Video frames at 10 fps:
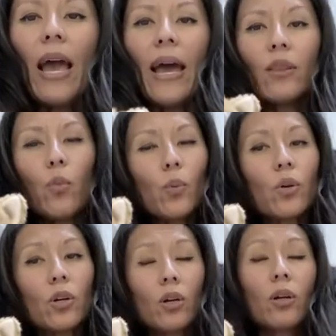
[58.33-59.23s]
And when
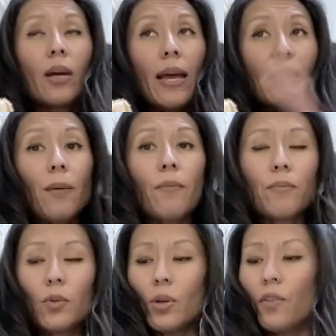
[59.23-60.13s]
we're gonna end
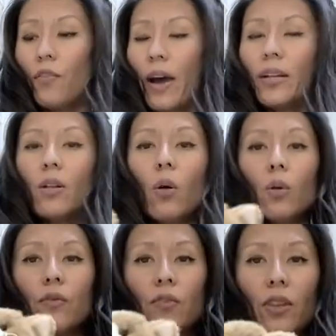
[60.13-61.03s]
up doing the final
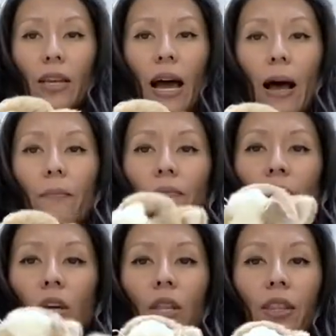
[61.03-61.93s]
hold for the cat,
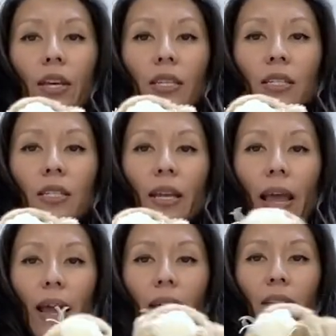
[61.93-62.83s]
this
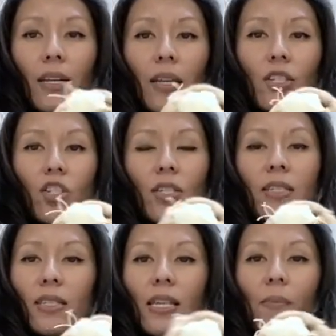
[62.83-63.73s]
hand is just
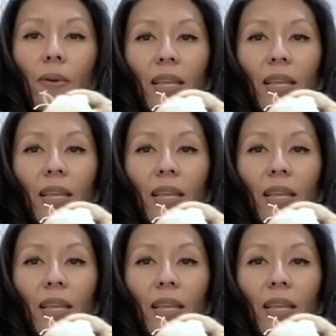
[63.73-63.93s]
keeping